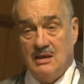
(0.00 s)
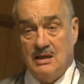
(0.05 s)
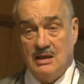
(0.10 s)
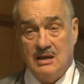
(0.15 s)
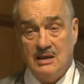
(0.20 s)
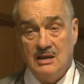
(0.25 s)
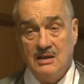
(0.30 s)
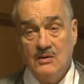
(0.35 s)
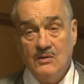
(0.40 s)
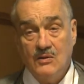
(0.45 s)

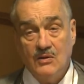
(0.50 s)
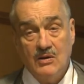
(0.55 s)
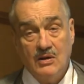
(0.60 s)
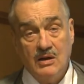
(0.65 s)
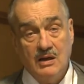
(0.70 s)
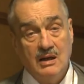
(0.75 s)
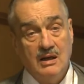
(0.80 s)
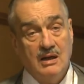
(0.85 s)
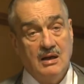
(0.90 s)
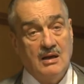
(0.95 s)
and
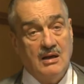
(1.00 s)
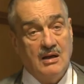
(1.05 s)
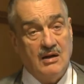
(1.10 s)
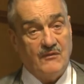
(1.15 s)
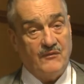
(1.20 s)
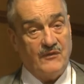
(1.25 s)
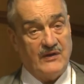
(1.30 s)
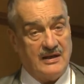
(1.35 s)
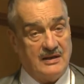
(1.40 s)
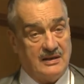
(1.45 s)
lure
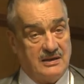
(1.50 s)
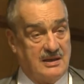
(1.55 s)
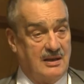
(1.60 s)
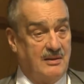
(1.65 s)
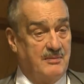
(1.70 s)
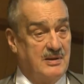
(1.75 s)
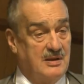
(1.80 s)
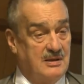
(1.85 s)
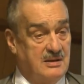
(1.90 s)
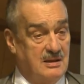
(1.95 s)
of
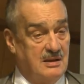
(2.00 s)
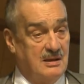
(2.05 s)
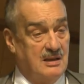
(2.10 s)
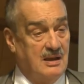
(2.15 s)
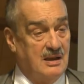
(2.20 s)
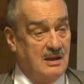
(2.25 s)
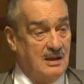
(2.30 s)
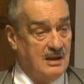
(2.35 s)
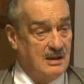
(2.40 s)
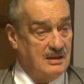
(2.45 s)
extremism
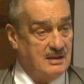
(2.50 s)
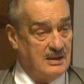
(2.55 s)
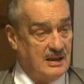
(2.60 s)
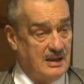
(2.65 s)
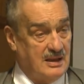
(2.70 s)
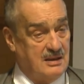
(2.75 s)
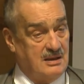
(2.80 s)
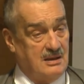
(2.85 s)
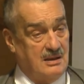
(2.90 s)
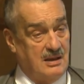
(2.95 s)
in
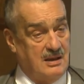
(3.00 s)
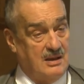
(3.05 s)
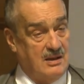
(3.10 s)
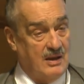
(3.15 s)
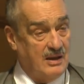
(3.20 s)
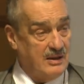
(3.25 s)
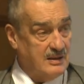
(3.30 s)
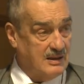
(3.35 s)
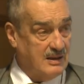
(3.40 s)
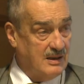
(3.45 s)
that and
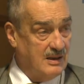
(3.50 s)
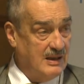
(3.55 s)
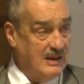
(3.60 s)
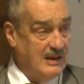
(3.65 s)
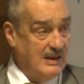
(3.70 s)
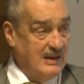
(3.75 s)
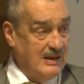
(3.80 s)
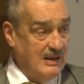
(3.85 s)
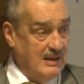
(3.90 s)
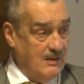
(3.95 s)
other.
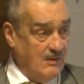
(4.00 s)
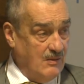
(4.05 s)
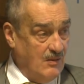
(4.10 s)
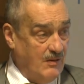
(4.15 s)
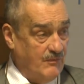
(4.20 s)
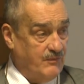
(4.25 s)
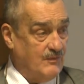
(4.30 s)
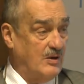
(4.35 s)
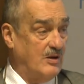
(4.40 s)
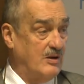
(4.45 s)

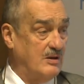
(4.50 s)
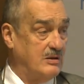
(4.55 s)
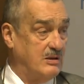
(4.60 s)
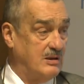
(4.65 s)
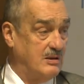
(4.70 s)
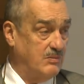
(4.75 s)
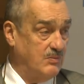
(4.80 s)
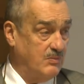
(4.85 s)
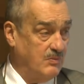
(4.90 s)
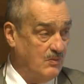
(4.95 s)
Of course,
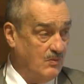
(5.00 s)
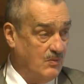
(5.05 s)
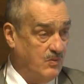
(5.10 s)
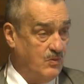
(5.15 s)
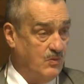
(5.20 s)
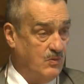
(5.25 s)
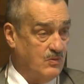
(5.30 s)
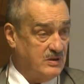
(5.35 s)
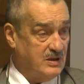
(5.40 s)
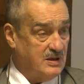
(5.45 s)

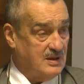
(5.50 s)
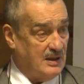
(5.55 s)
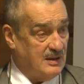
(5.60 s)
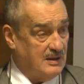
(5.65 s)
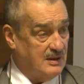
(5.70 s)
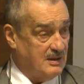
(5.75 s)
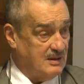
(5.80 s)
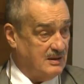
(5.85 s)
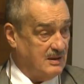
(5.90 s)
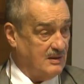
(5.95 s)
who
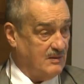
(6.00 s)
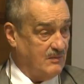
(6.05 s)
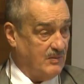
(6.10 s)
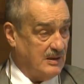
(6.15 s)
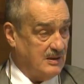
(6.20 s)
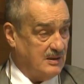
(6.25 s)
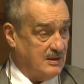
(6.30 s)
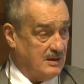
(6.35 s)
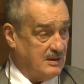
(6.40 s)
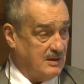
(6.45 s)
studied the
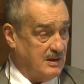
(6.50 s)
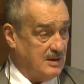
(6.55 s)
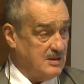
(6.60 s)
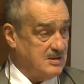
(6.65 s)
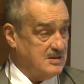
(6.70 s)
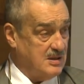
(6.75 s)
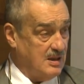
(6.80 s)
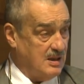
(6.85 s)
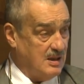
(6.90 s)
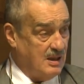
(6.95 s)
20th
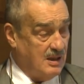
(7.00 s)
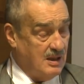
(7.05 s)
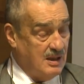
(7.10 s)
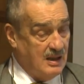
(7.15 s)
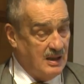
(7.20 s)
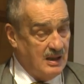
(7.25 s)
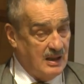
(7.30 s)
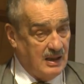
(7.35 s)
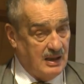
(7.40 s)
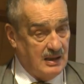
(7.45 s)
century,
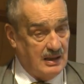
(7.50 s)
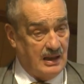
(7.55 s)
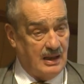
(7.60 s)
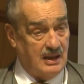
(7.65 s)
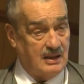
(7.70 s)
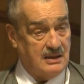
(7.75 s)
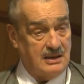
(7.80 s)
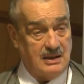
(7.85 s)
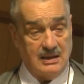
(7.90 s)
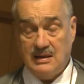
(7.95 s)
and I
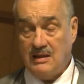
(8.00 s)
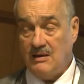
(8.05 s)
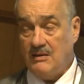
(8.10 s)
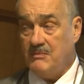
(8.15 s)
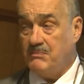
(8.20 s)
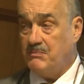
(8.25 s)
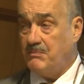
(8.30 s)
had the